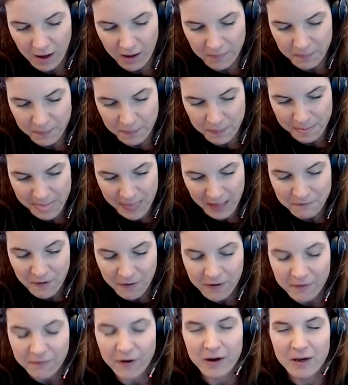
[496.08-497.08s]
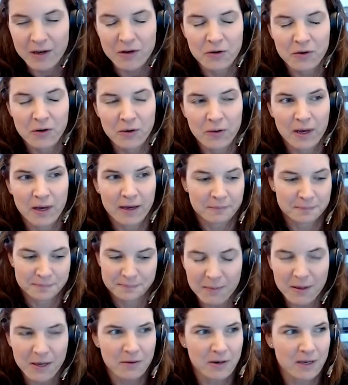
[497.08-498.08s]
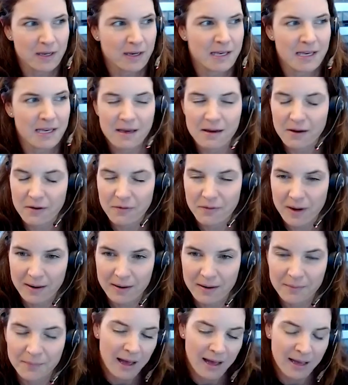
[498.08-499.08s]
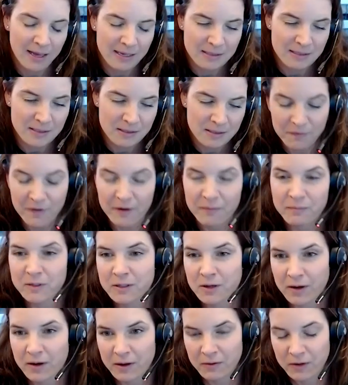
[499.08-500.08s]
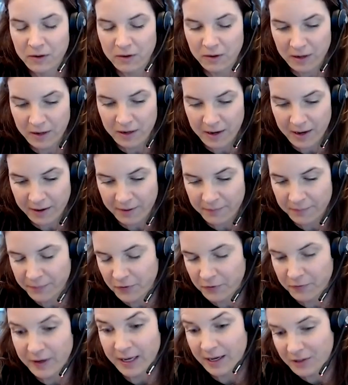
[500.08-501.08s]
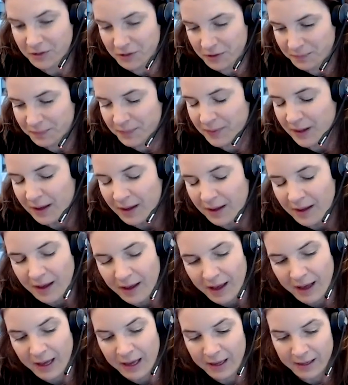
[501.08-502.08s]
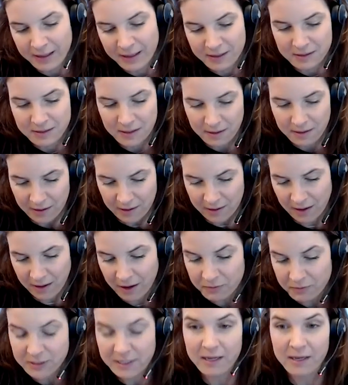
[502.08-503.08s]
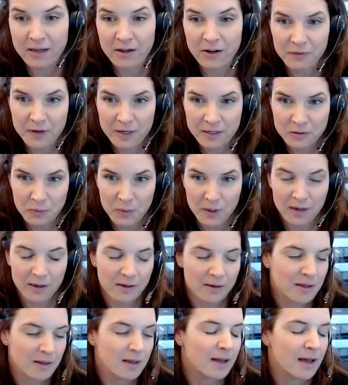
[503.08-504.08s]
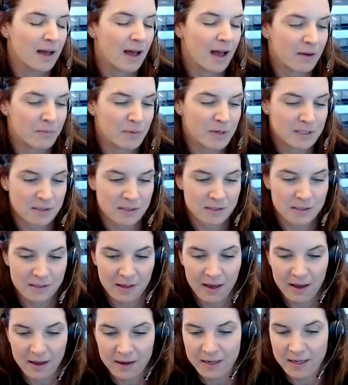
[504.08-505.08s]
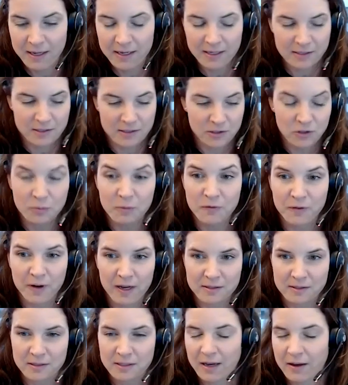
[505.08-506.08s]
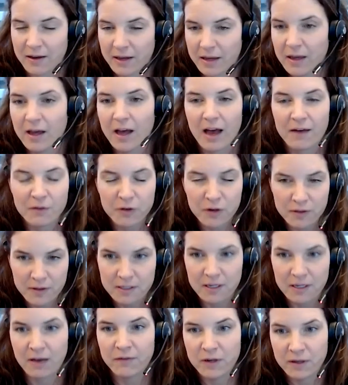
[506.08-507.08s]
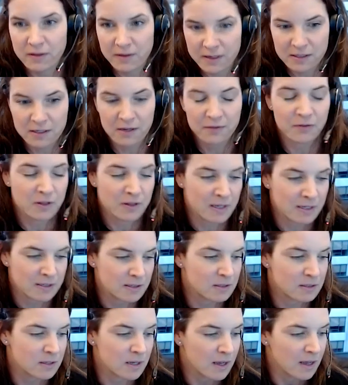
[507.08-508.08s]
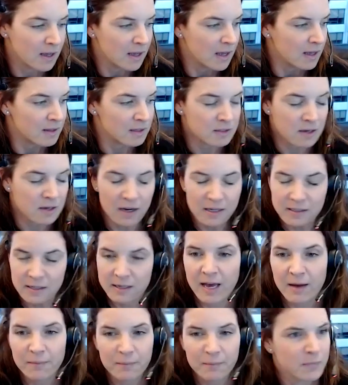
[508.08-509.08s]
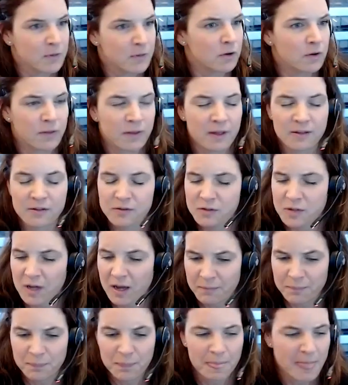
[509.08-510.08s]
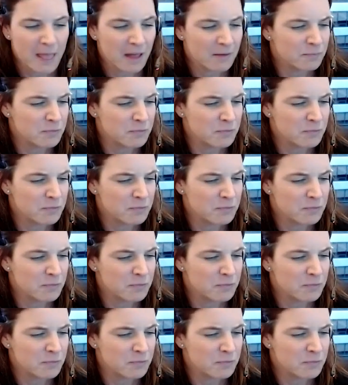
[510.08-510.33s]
a very, very new lawyer, maybe only a year in, and my friend was going on holiday, on vacation, and I was taking over his work, and we're sitting there, and his supervisor's going, have you done this? Have you done this? Have you done this? And this guy's like, yep, got this, done